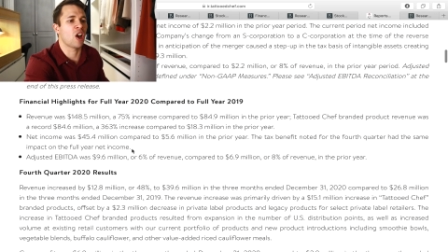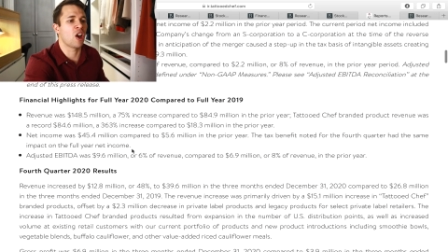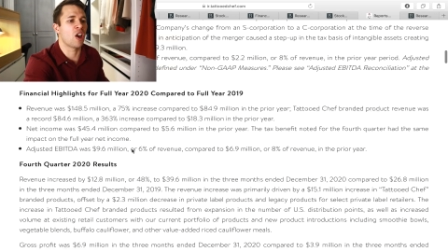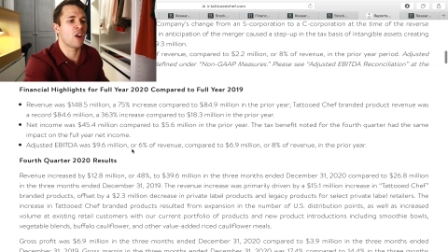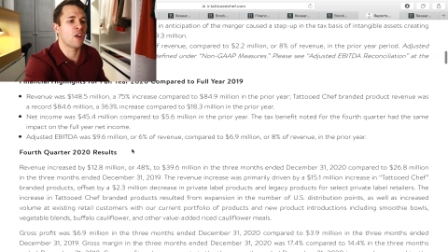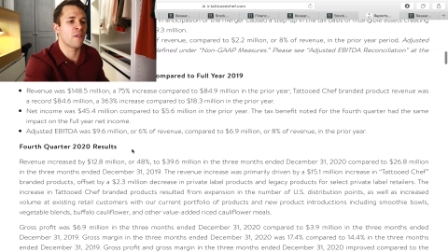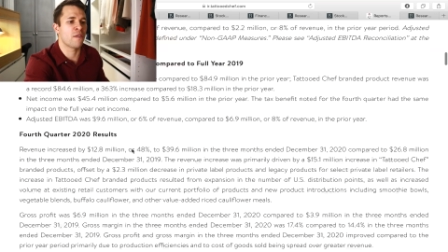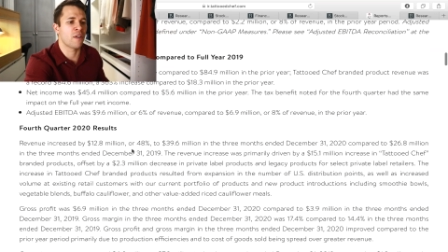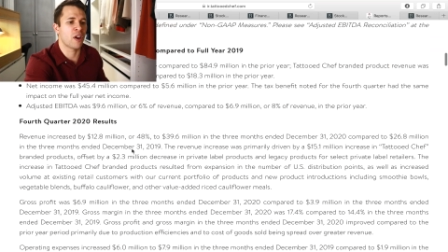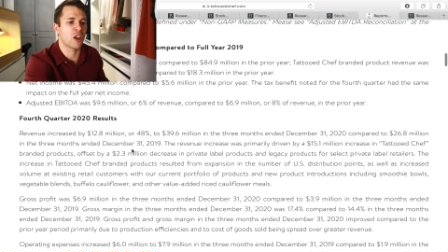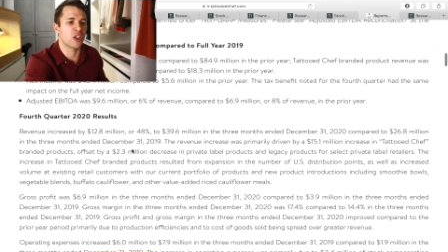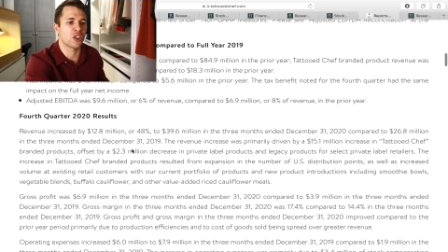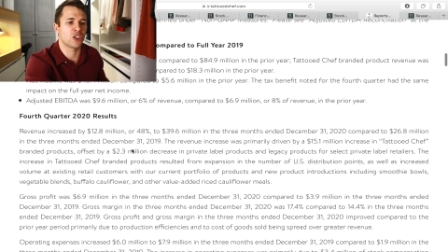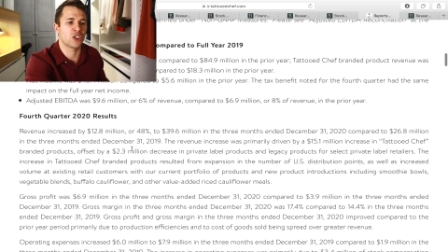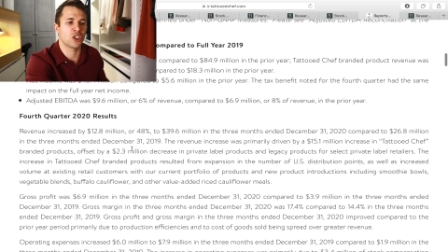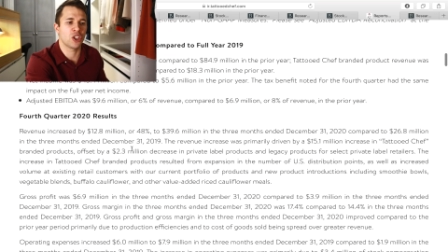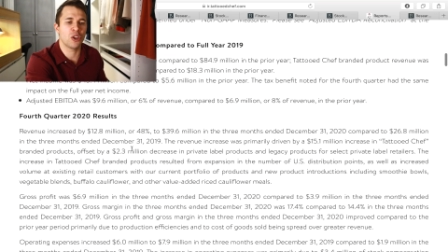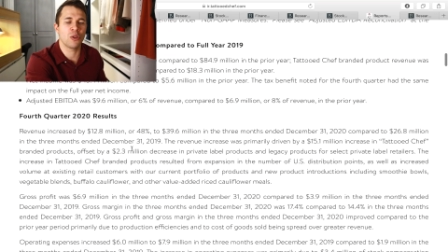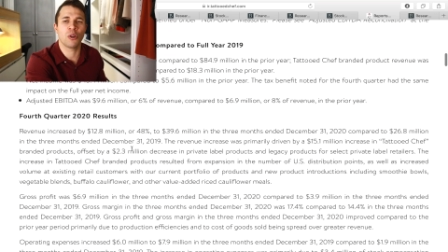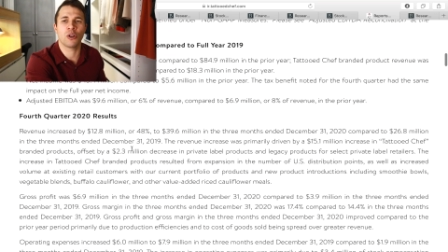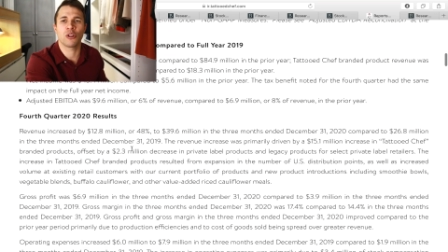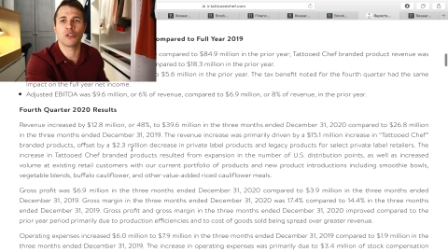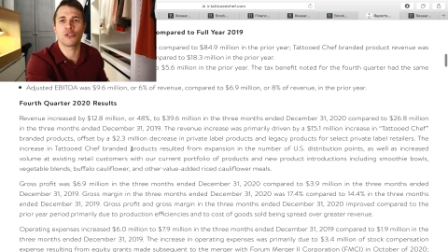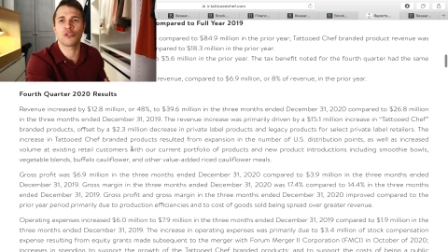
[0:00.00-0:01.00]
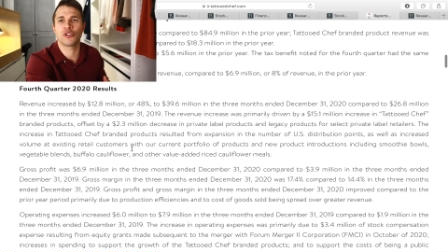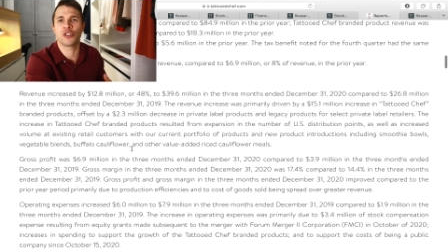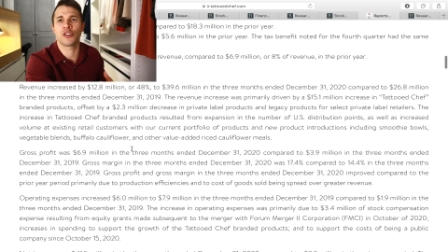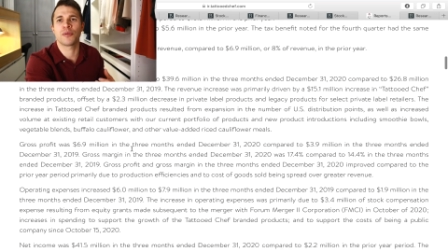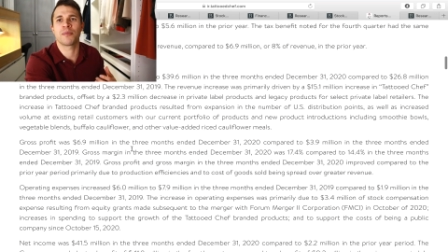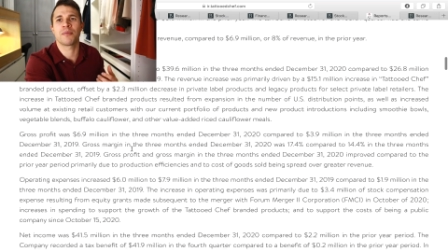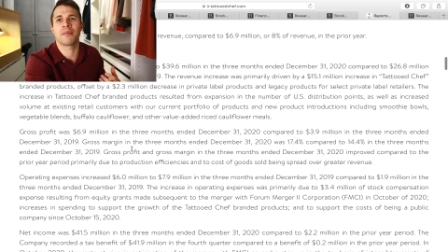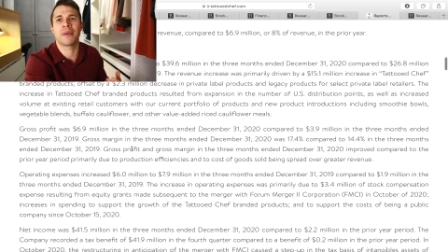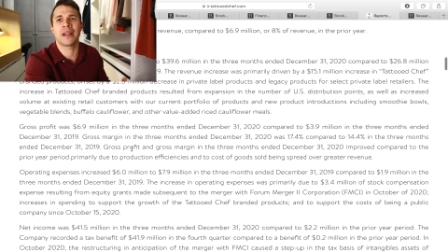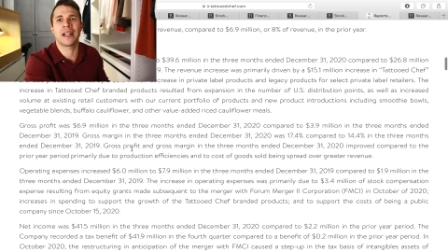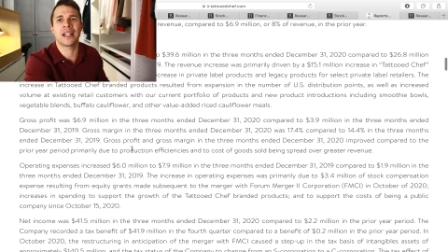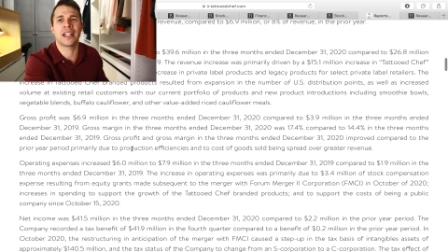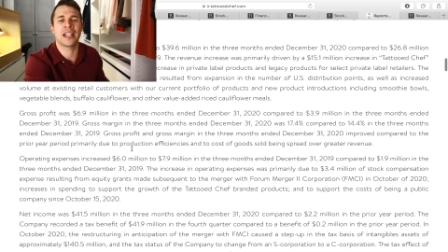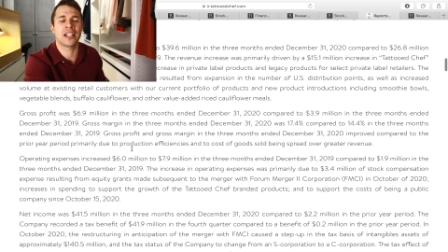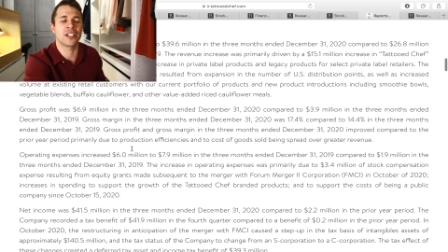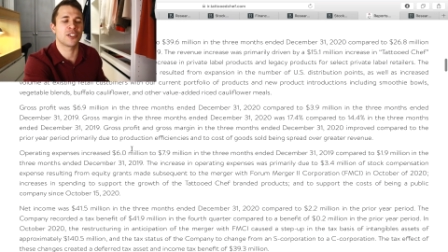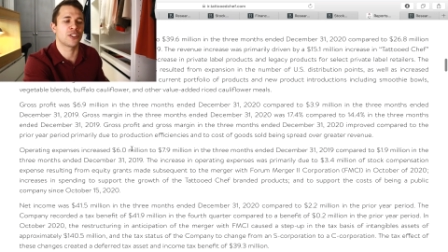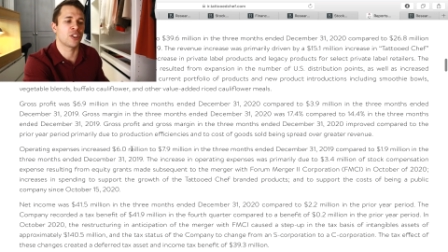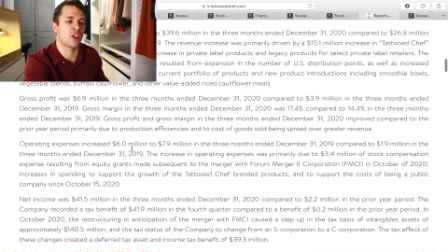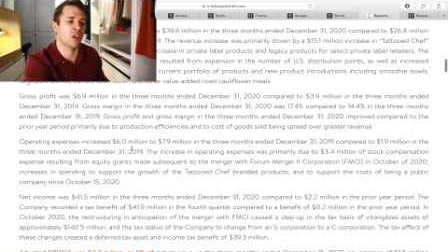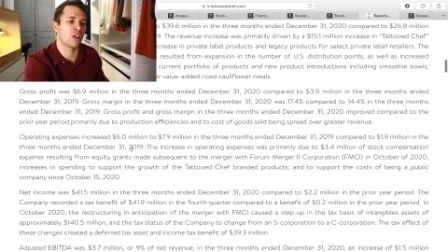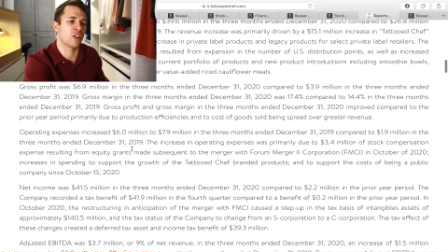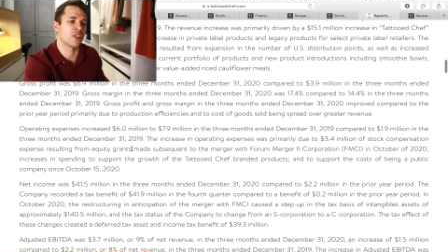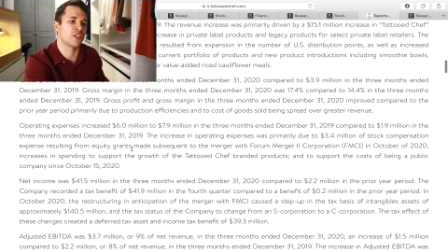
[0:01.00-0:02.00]
over $200
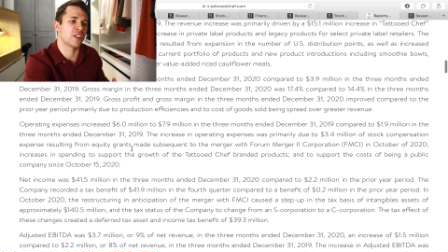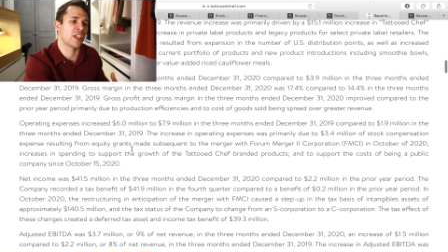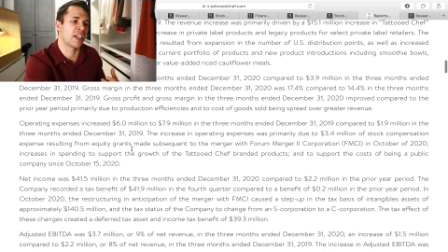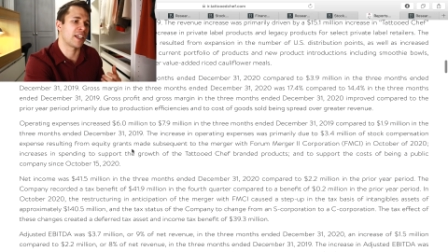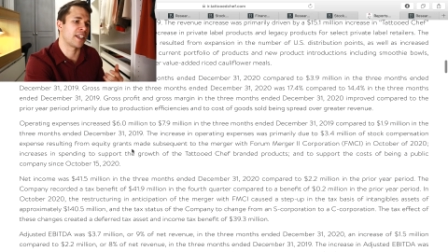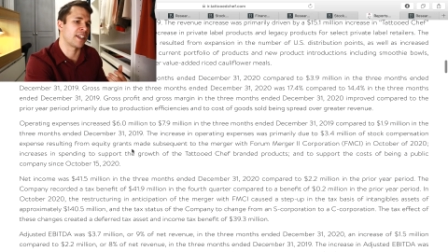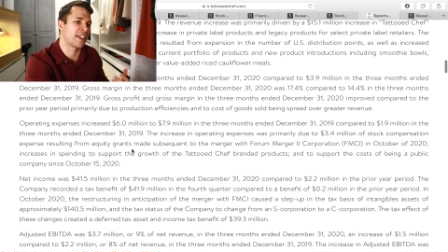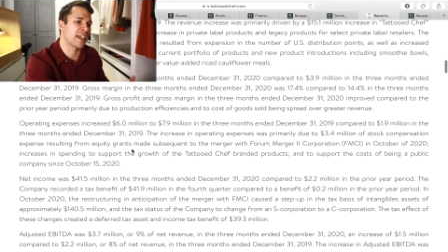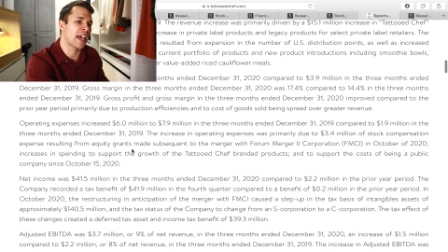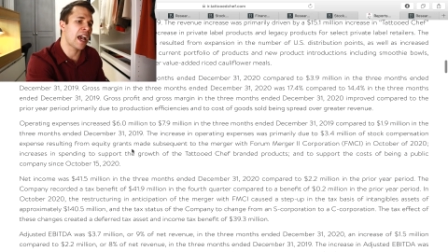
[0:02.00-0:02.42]
million in